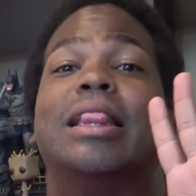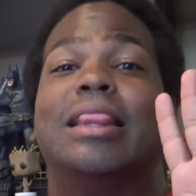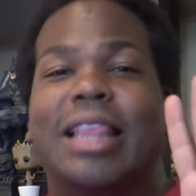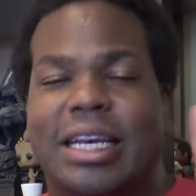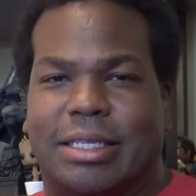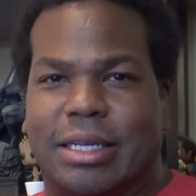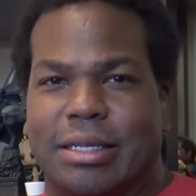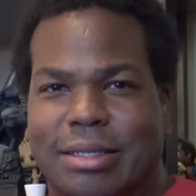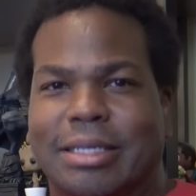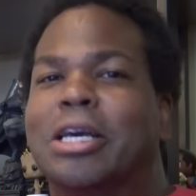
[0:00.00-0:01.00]

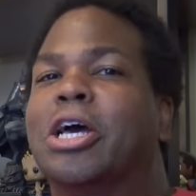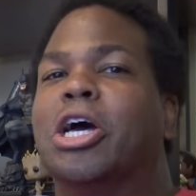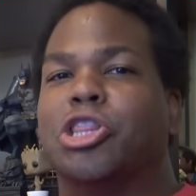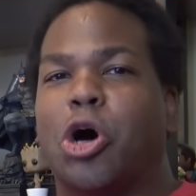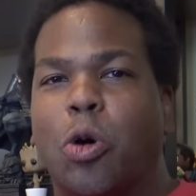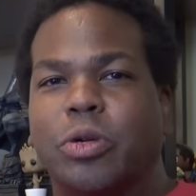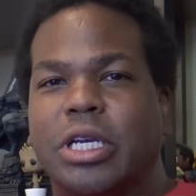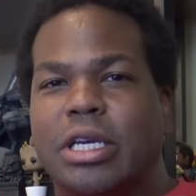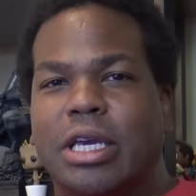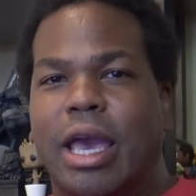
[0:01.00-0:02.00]
Listen, the older
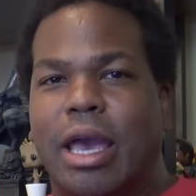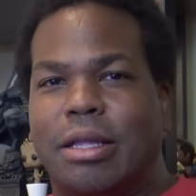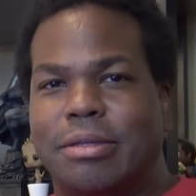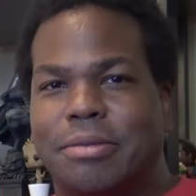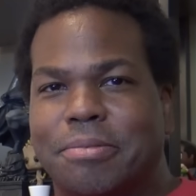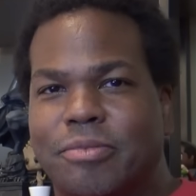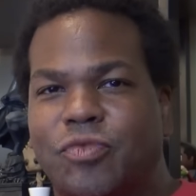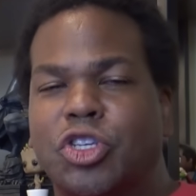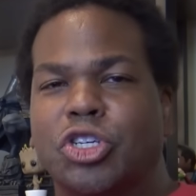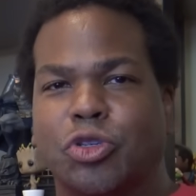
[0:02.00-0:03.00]
you get,
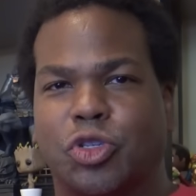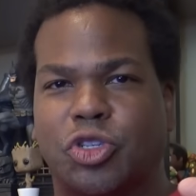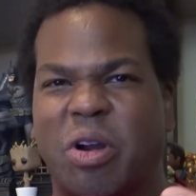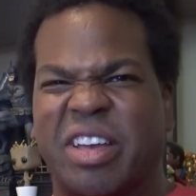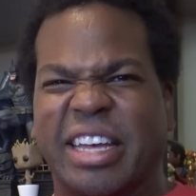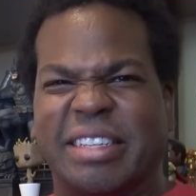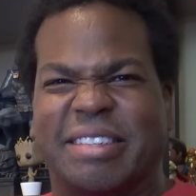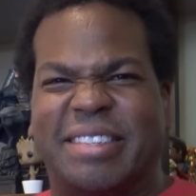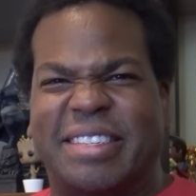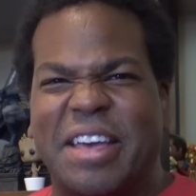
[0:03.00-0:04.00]
you start getting
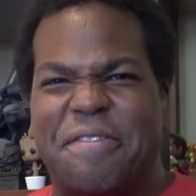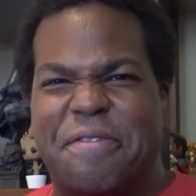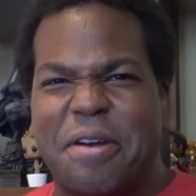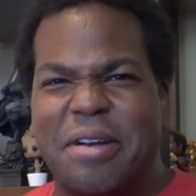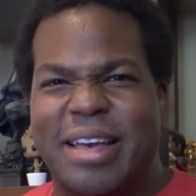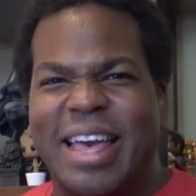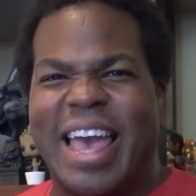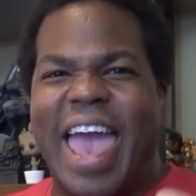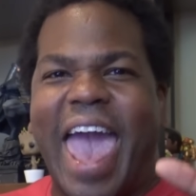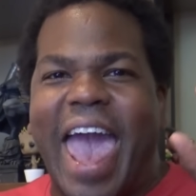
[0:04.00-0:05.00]
stiffer
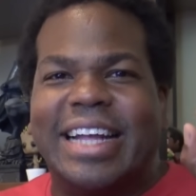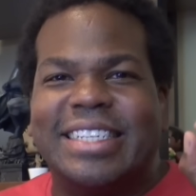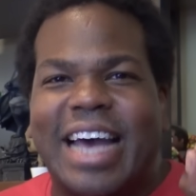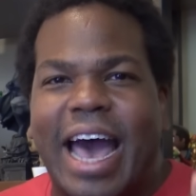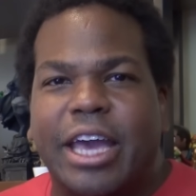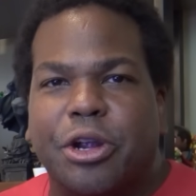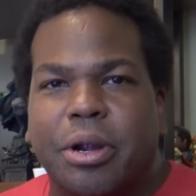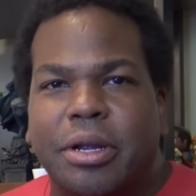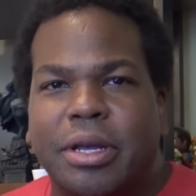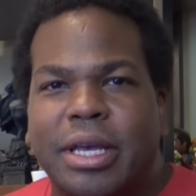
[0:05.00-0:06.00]
and tighter.